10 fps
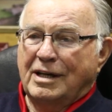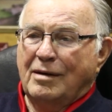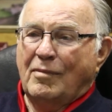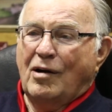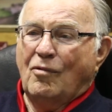
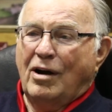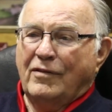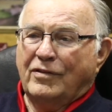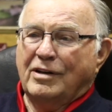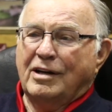And my
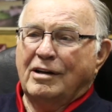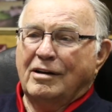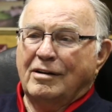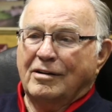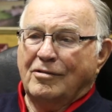wife and I
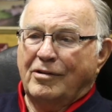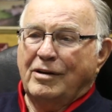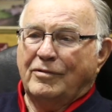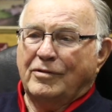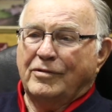are
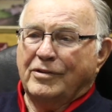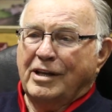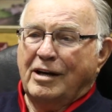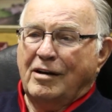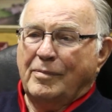grateful for
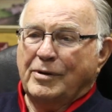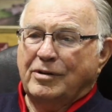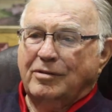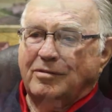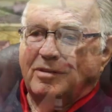that opportunity.